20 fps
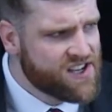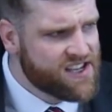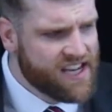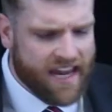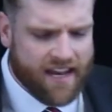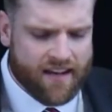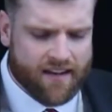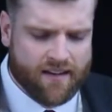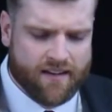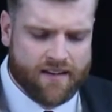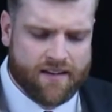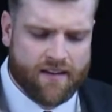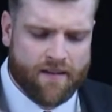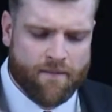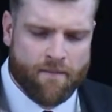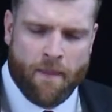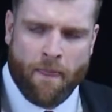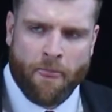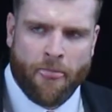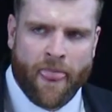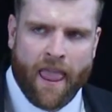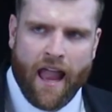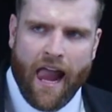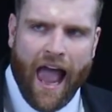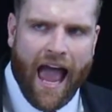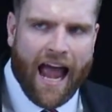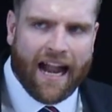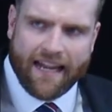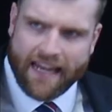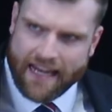sinned
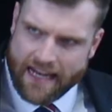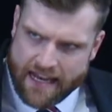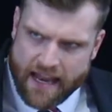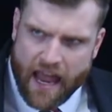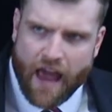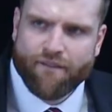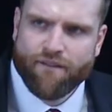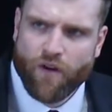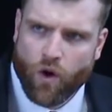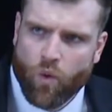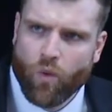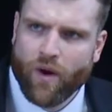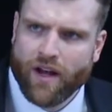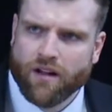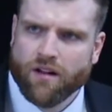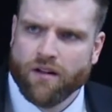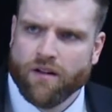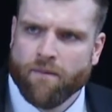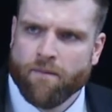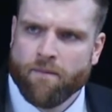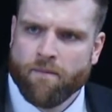and he never will.